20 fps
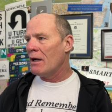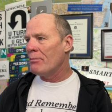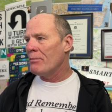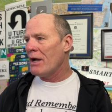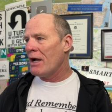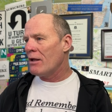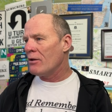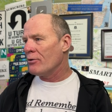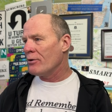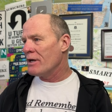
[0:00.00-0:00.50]

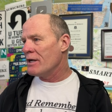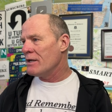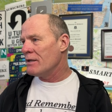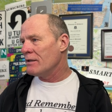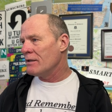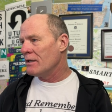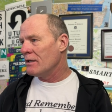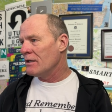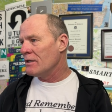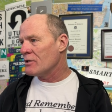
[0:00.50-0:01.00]
Mallory,
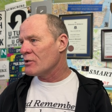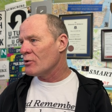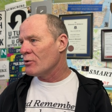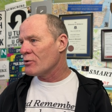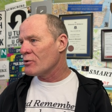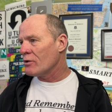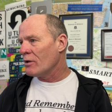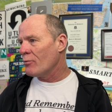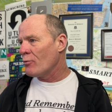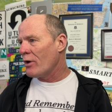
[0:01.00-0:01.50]
the
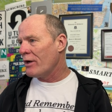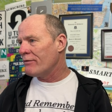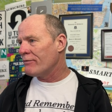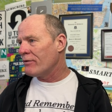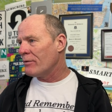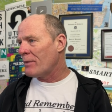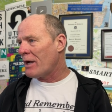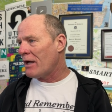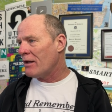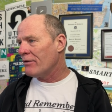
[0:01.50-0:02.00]
snowstorm went
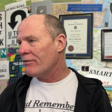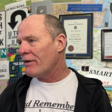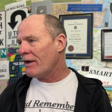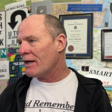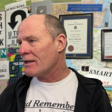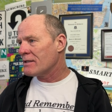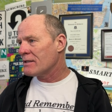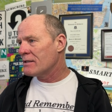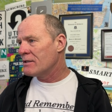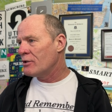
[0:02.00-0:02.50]
from
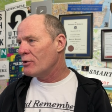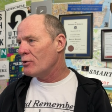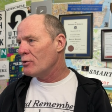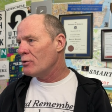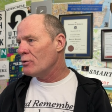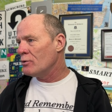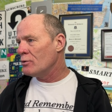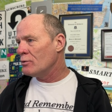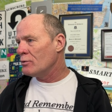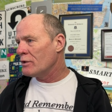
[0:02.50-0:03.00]
Halifax
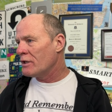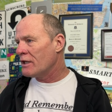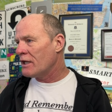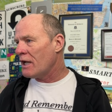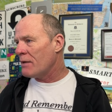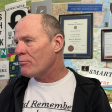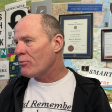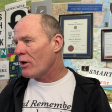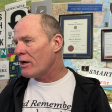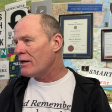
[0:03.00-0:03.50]
to
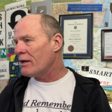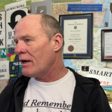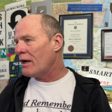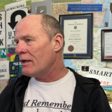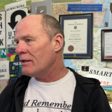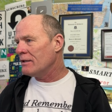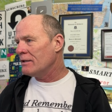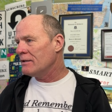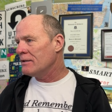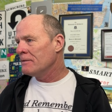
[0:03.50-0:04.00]
Cape Breton
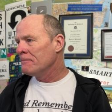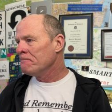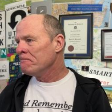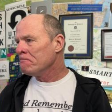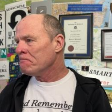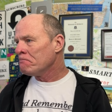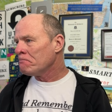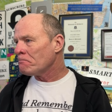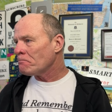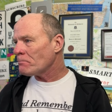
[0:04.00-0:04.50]
Island.
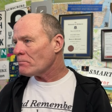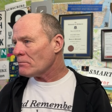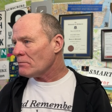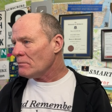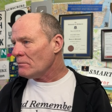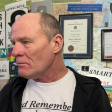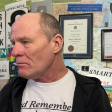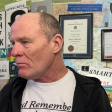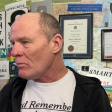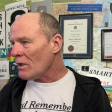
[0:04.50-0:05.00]

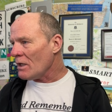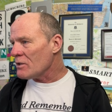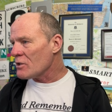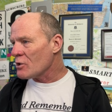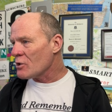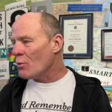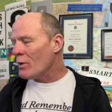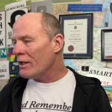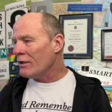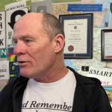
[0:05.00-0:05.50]
So
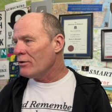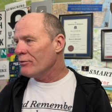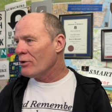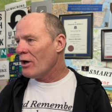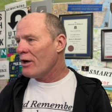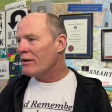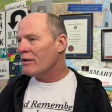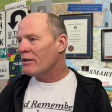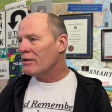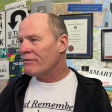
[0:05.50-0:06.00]
well over
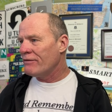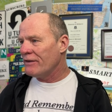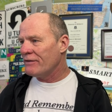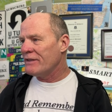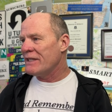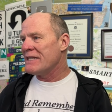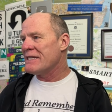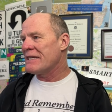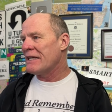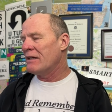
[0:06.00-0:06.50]

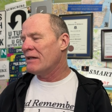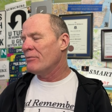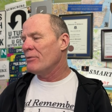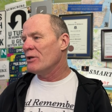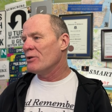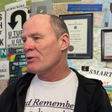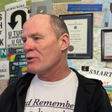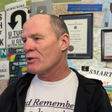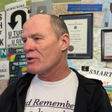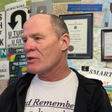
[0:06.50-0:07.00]
150
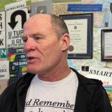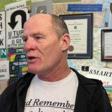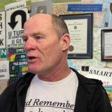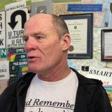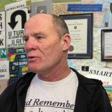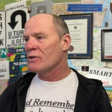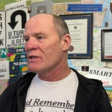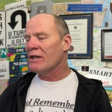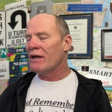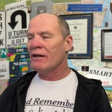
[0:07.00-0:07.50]
centimeters of snow.
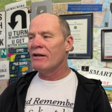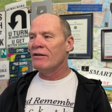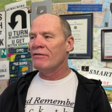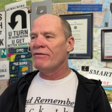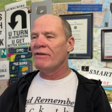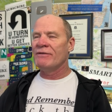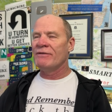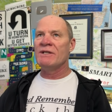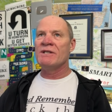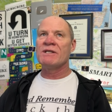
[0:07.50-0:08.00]
It's
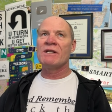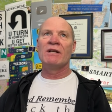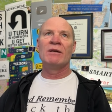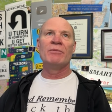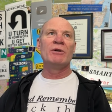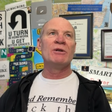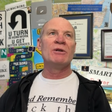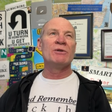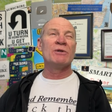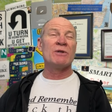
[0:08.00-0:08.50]
150
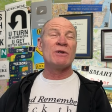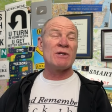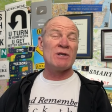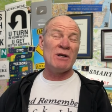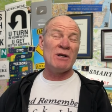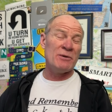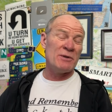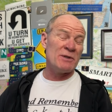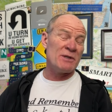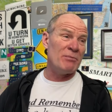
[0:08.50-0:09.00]
centimeters of
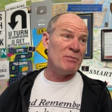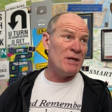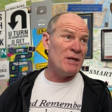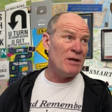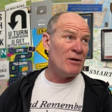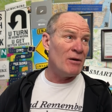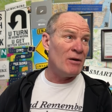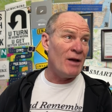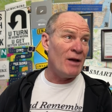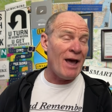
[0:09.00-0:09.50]
snow is a
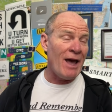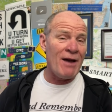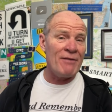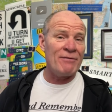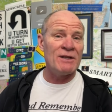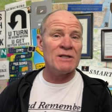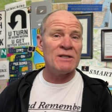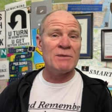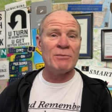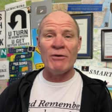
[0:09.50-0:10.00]
meter and a half.
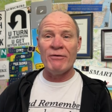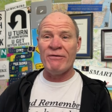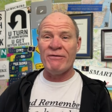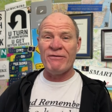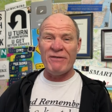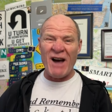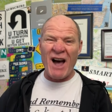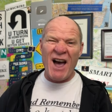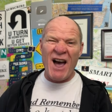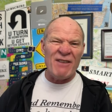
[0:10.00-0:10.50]
That's about
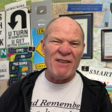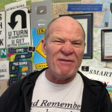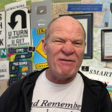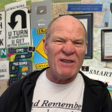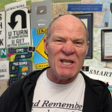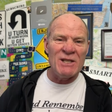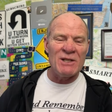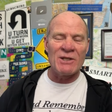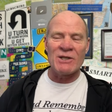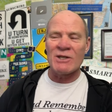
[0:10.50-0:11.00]
five
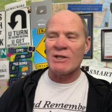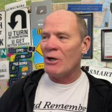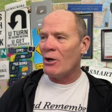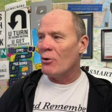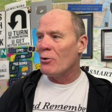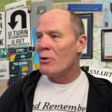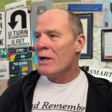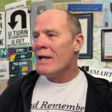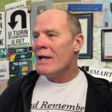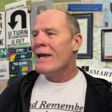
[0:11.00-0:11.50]
feet of
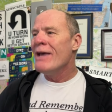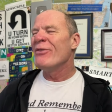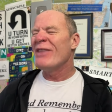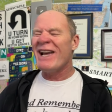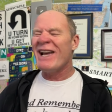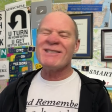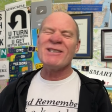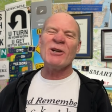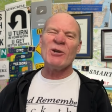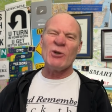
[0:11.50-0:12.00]
snow.
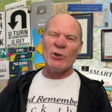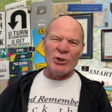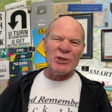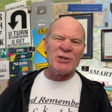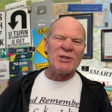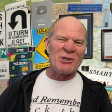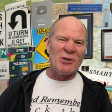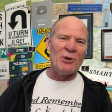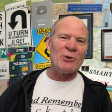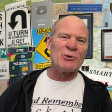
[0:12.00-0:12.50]
That's a good
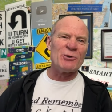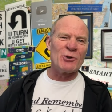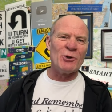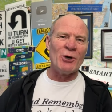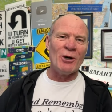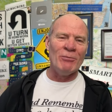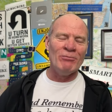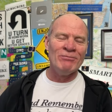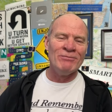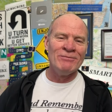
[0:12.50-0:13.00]

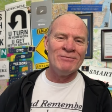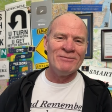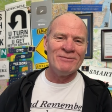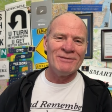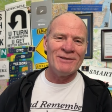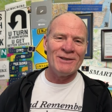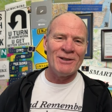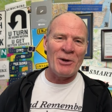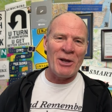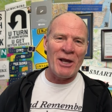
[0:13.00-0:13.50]
snowstorm.
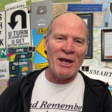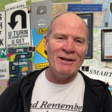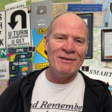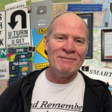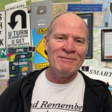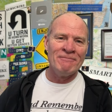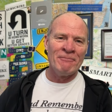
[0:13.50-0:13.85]
Okay,